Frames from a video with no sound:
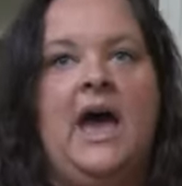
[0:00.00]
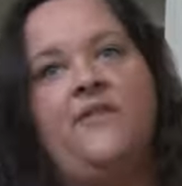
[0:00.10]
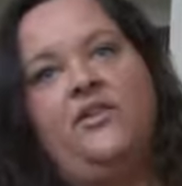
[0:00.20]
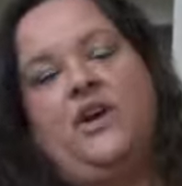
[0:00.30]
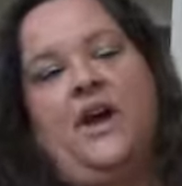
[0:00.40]
I
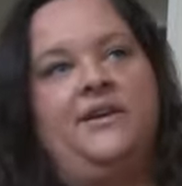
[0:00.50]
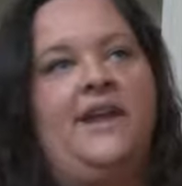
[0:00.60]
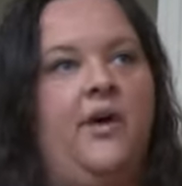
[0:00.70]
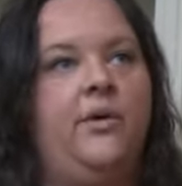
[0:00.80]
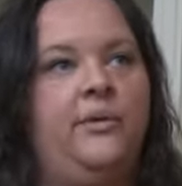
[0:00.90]
have a daughter
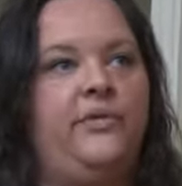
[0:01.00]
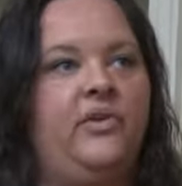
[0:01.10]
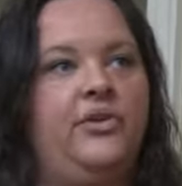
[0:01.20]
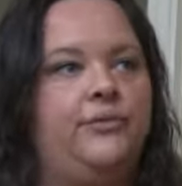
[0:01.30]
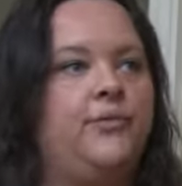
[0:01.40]
now who's
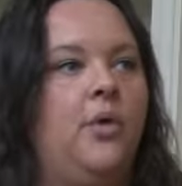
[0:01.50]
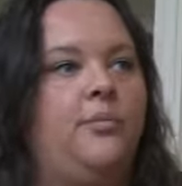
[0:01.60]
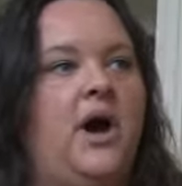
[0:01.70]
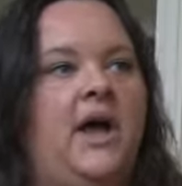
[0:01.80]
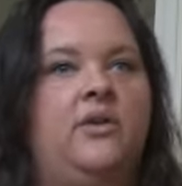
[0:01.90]
a little
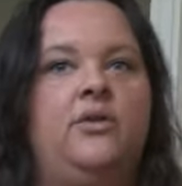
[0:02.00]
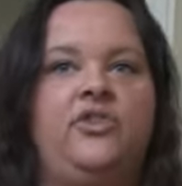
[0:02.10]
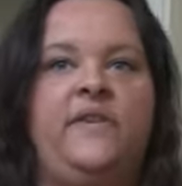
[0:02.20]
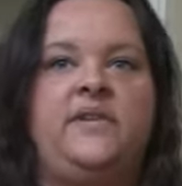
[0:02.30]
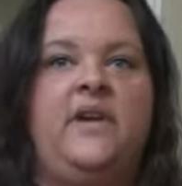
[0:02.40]
robot who
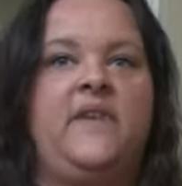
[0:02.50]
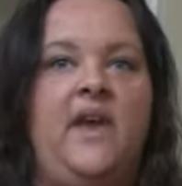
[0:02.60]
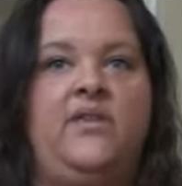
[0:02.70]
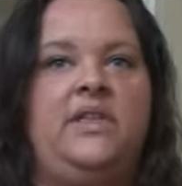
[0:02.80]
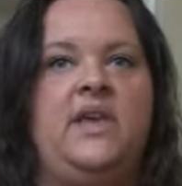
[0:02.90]
just does
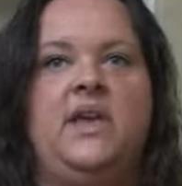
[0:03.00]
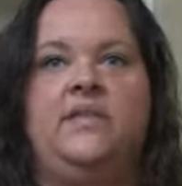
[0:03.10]
everything